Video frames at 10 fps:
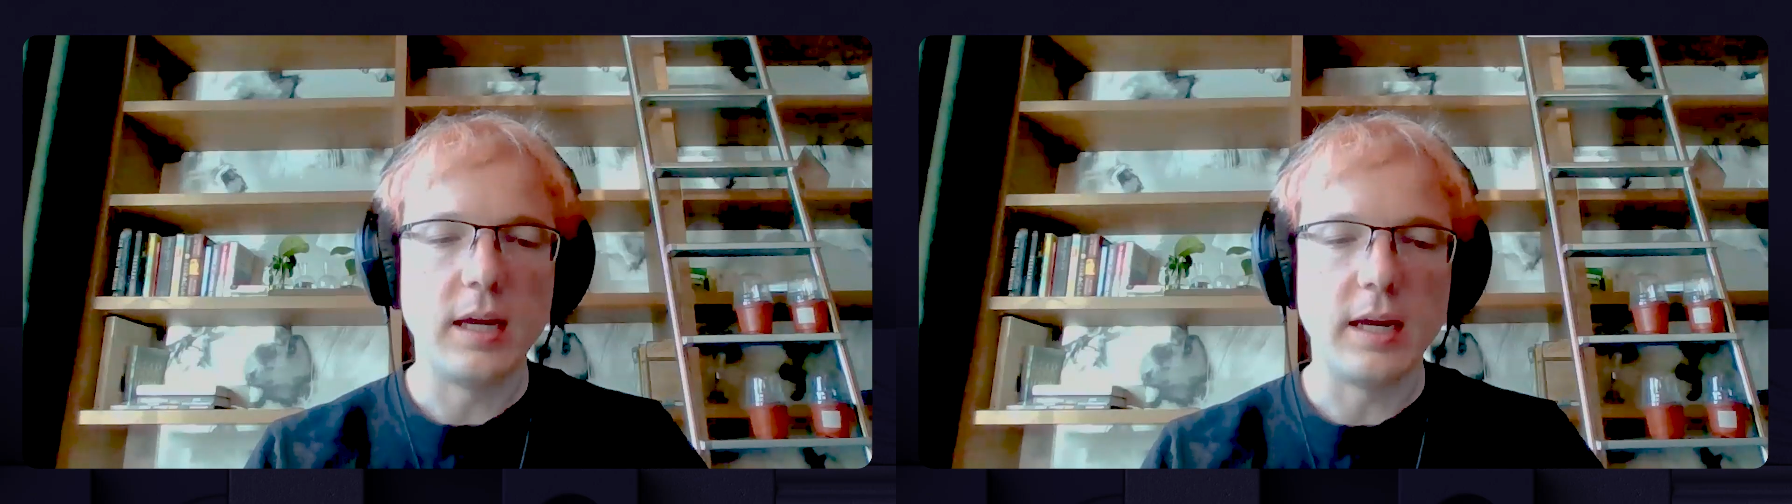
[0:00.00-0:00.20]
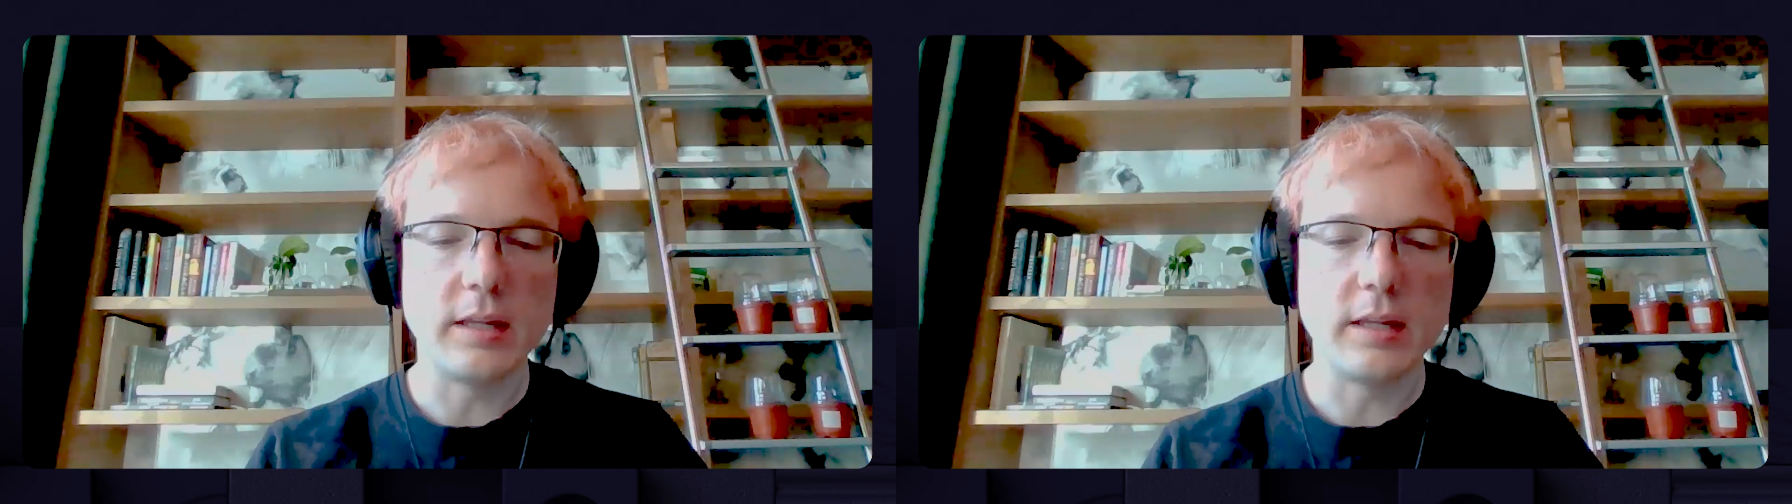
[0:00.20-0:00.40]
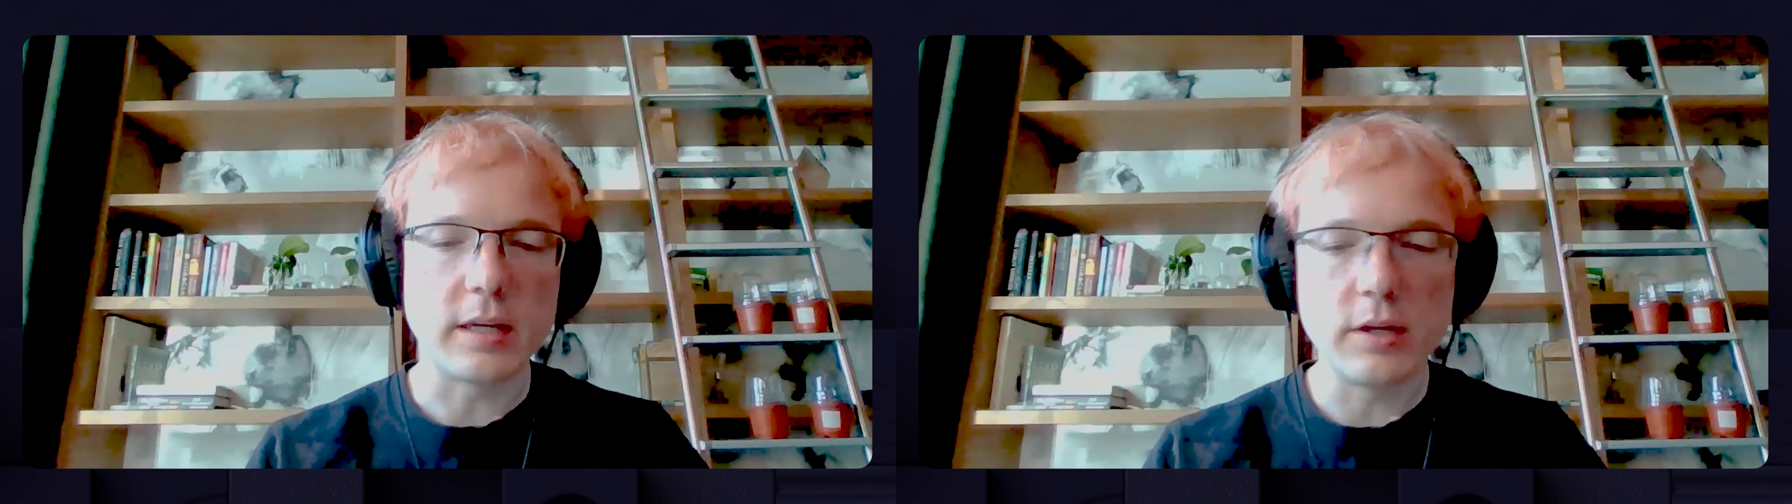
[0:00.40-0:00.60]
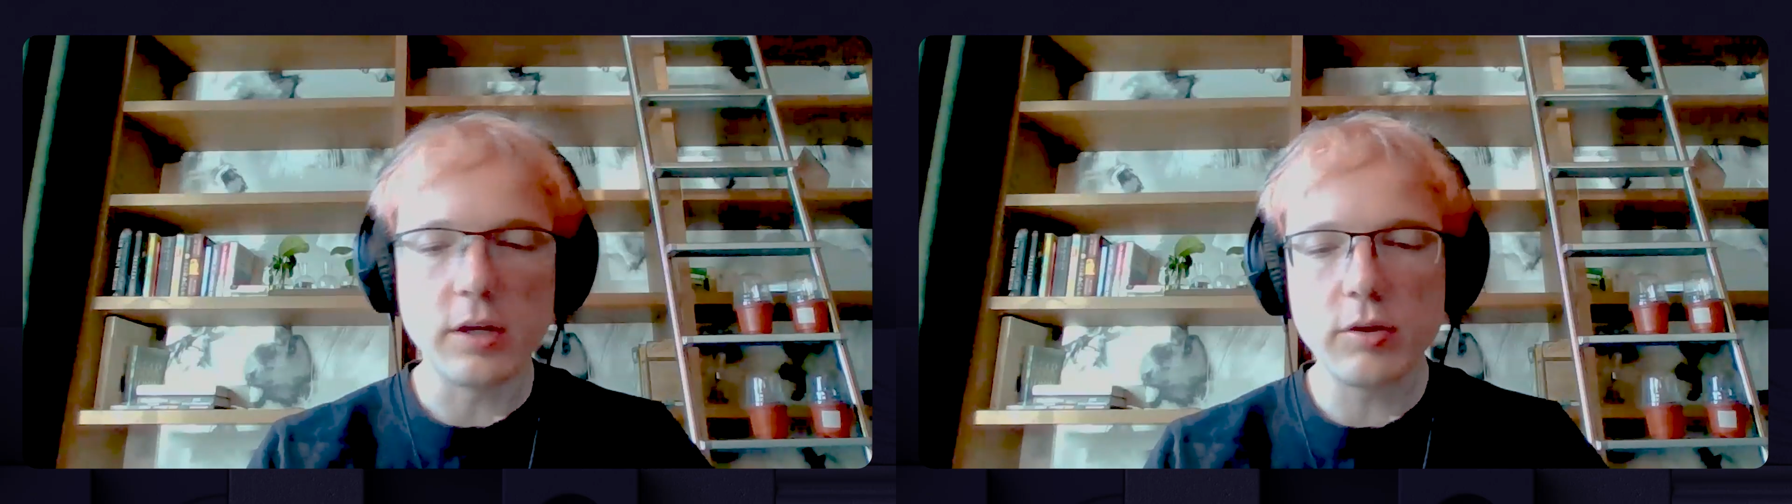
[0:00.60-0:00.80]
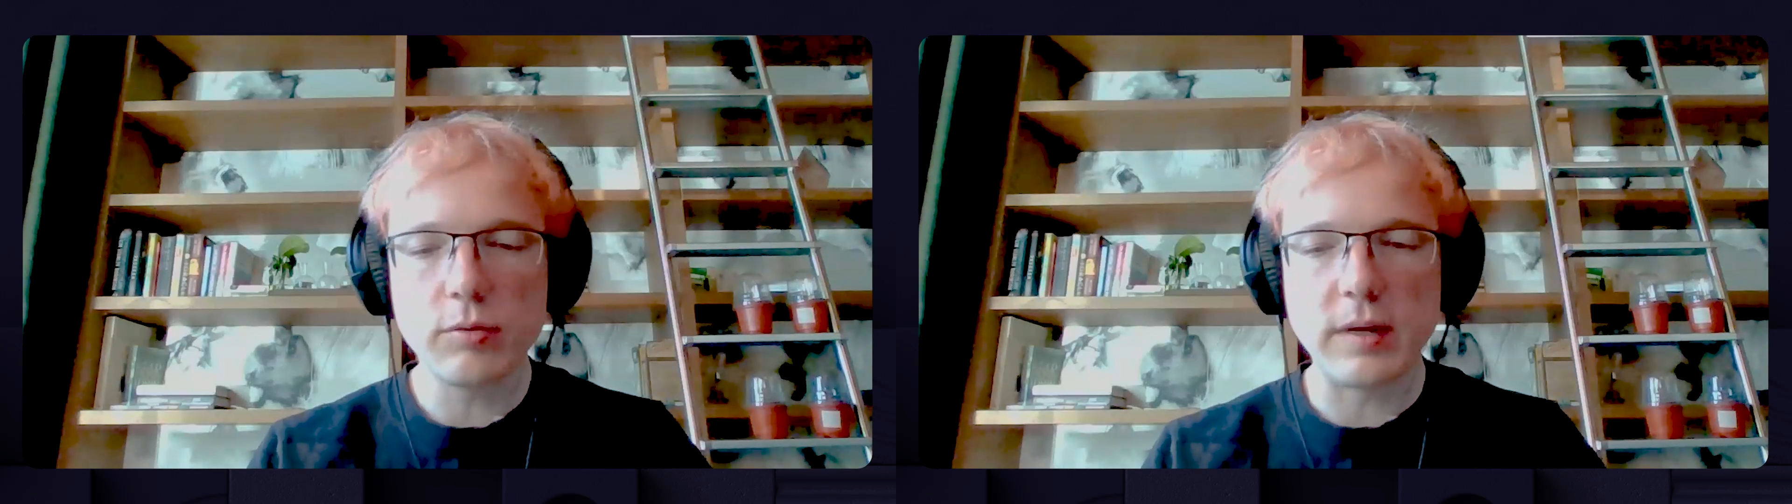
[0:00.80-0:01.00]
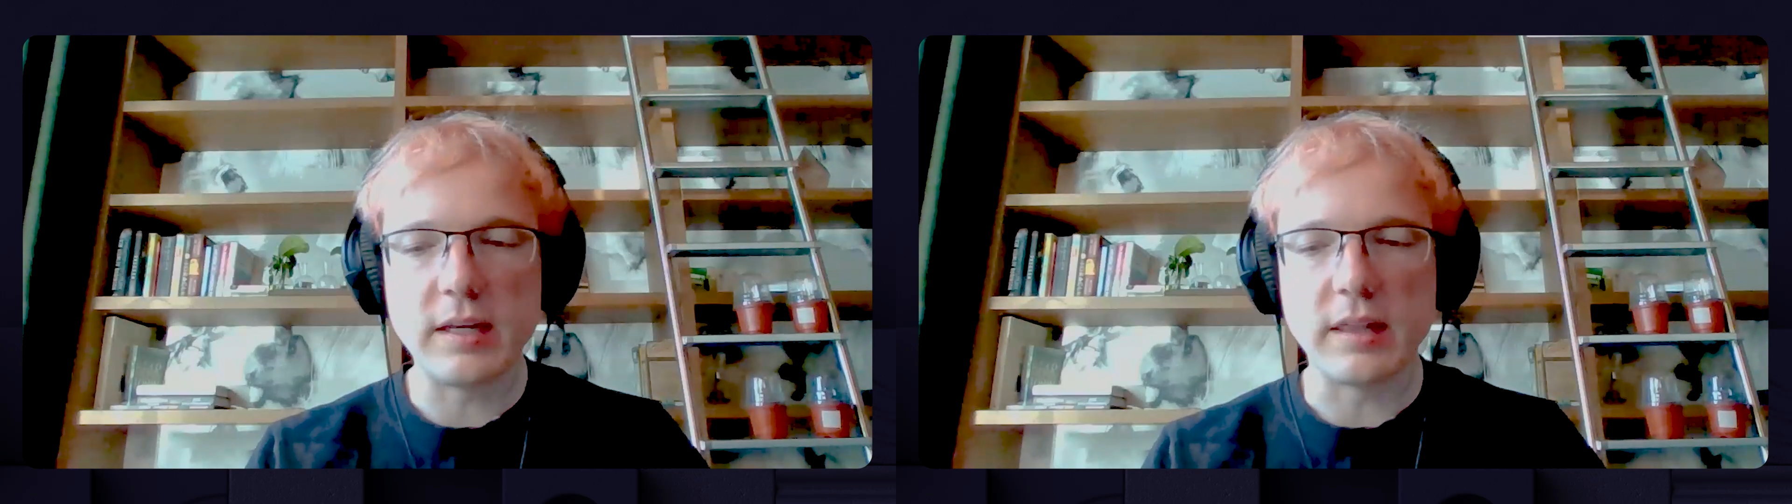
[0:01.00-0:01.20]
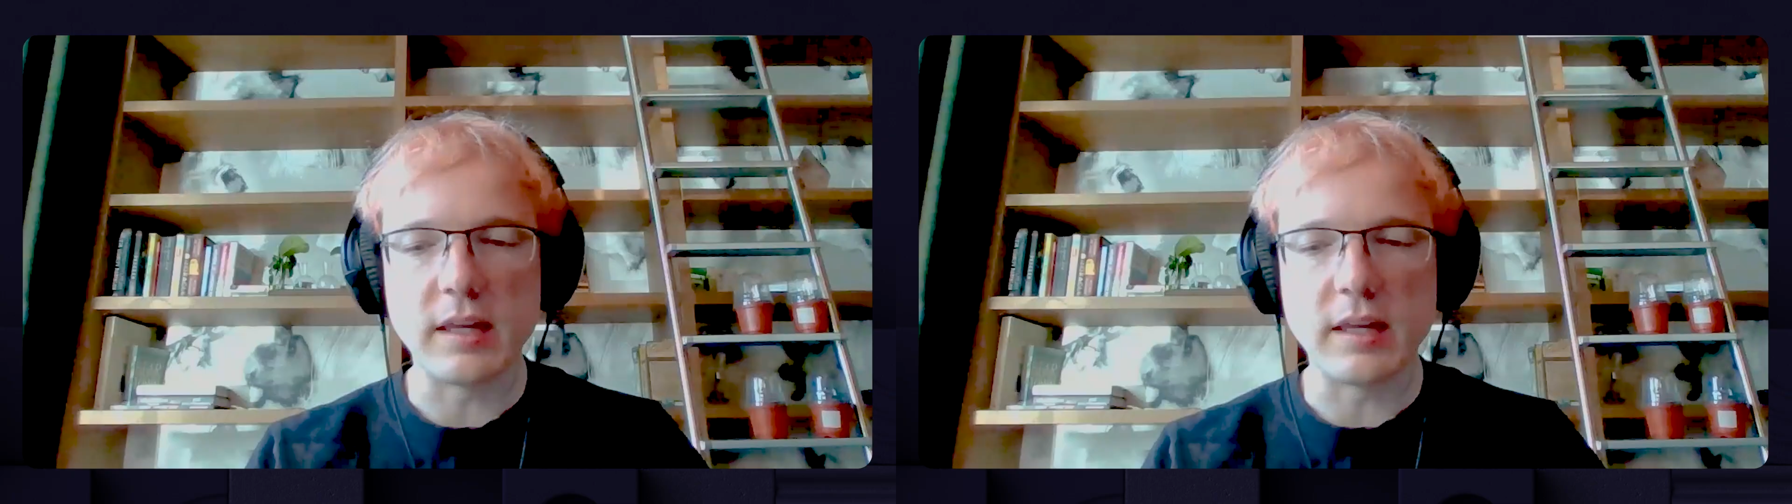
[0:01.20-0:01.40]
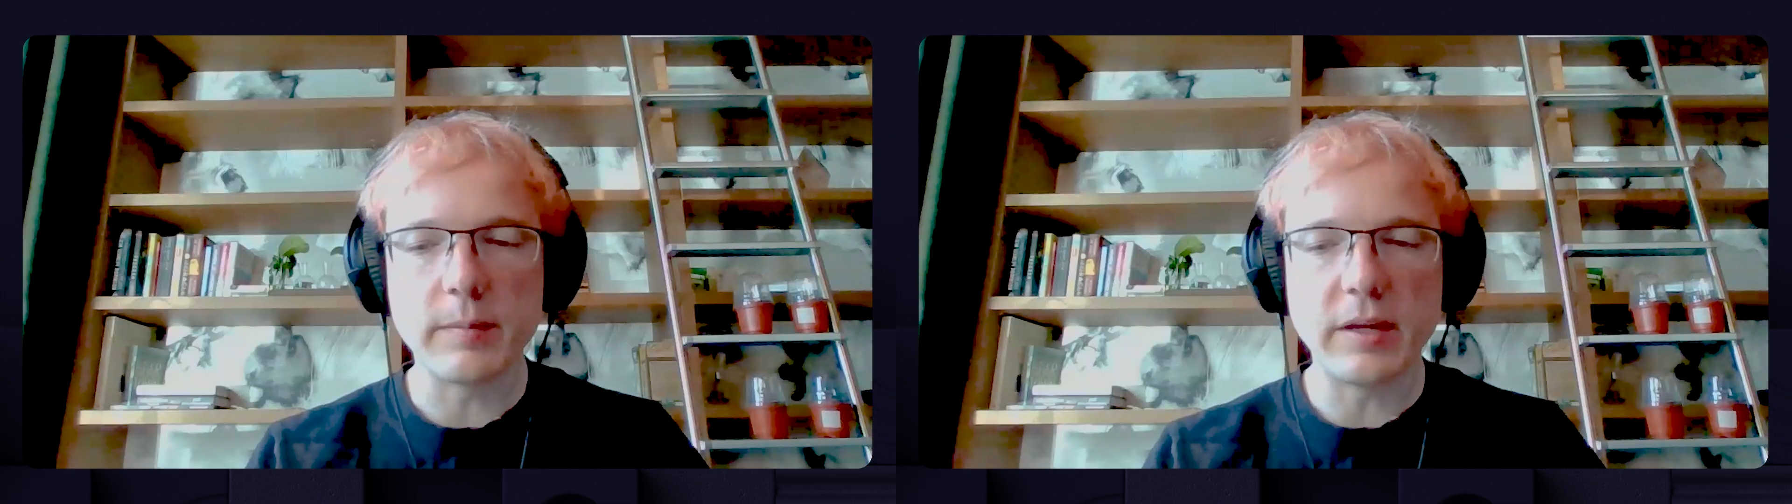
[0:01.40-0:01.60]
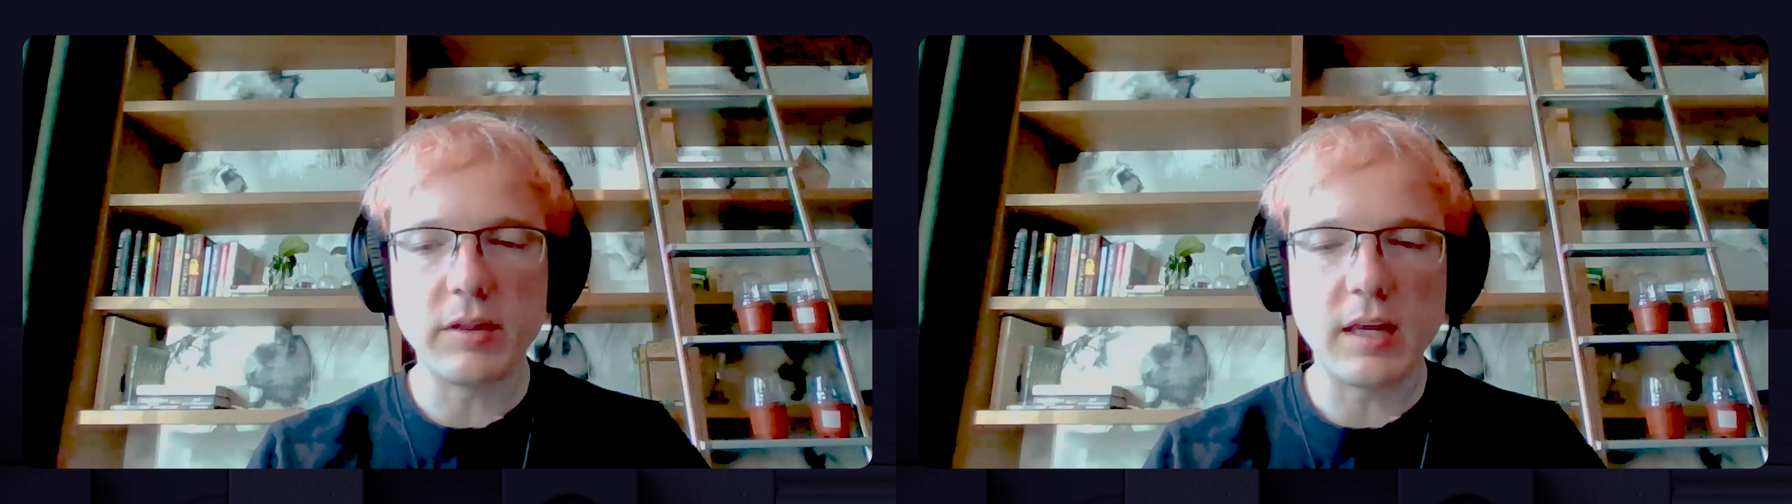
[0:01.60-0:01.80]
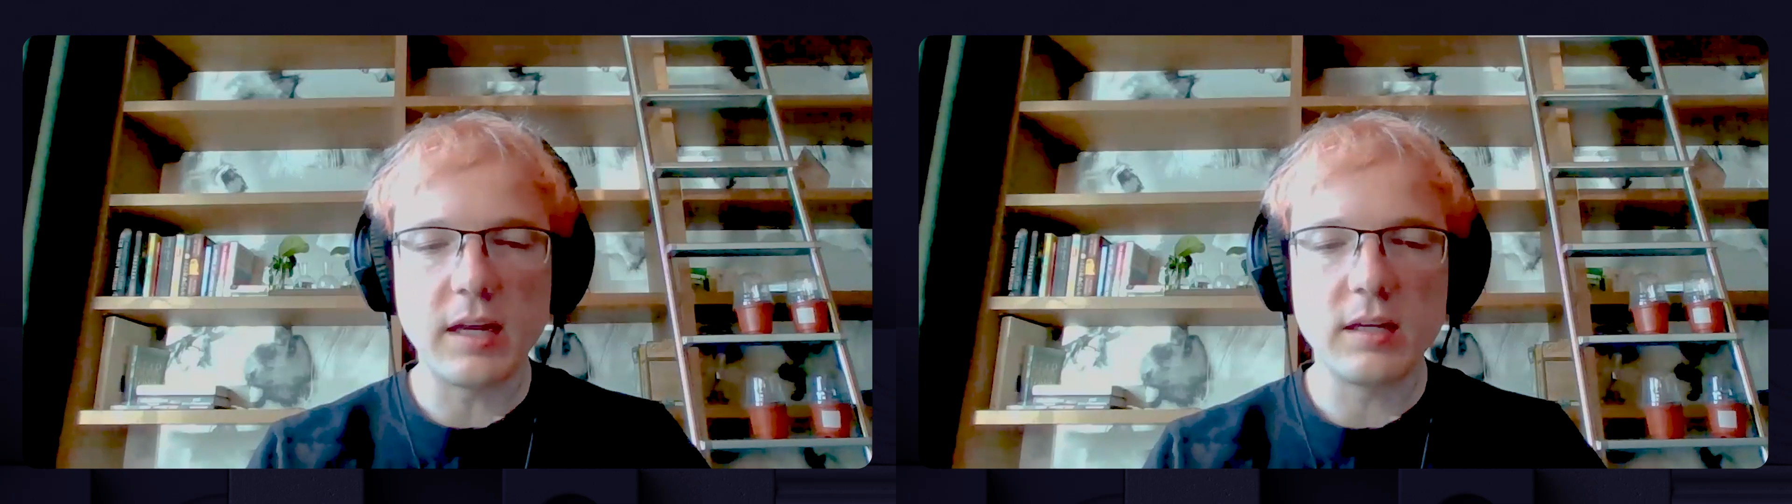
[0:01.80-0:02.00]
And like another way to think about
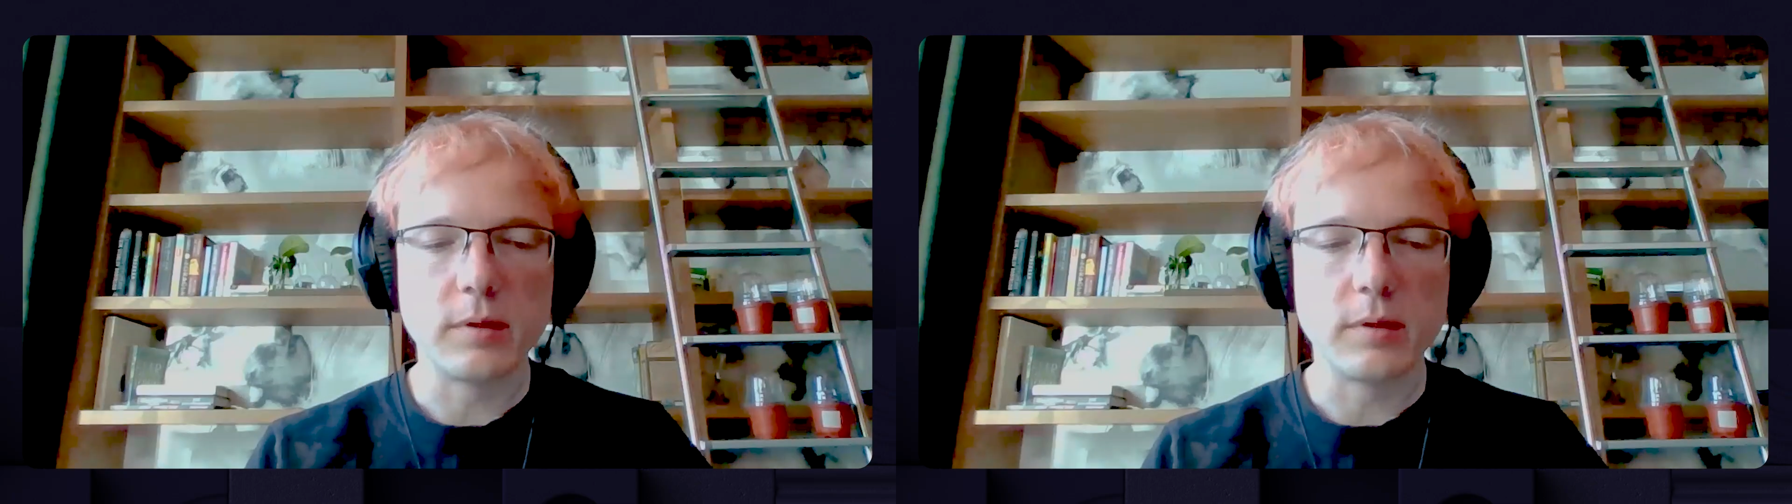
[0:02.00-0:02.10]
that,